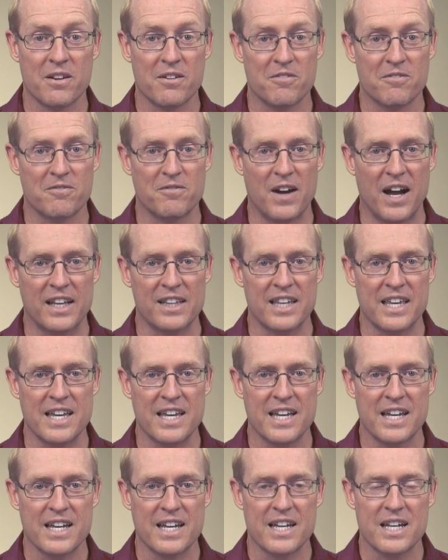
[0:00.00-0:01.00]

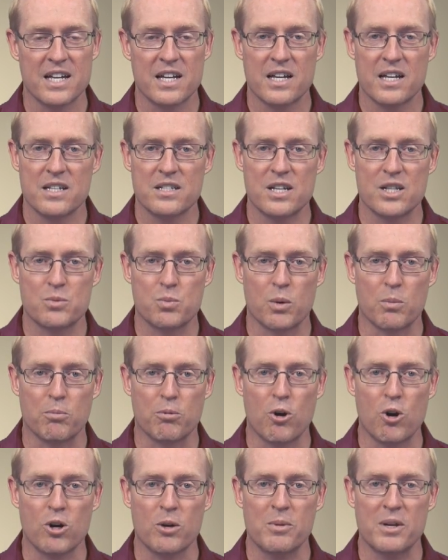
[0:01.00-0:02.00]
Finally, since we're
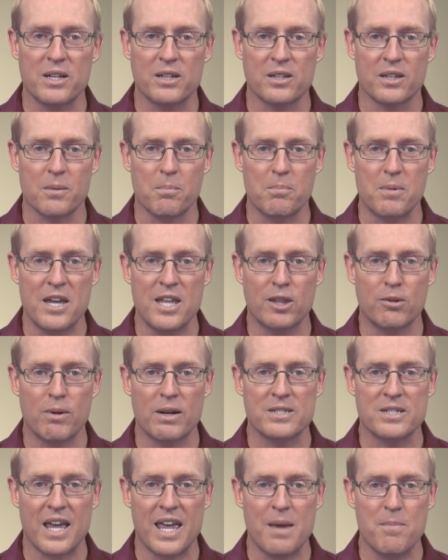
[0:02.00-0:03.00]
programming to the
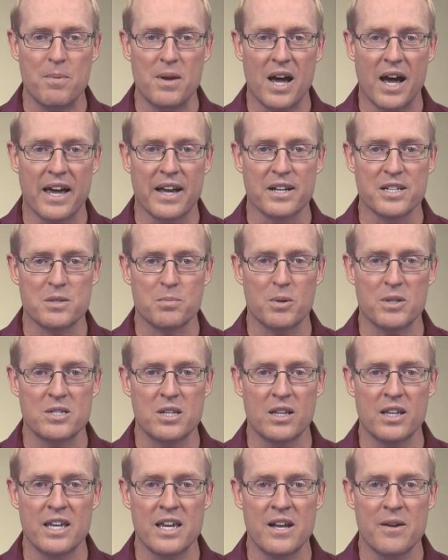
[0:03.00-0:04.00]
pthreads A P I
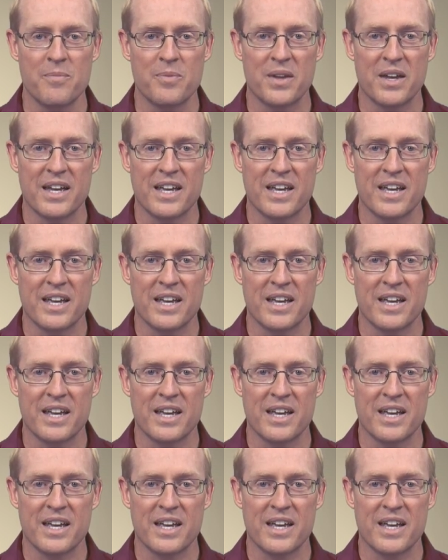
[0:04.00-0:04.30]
explicitly,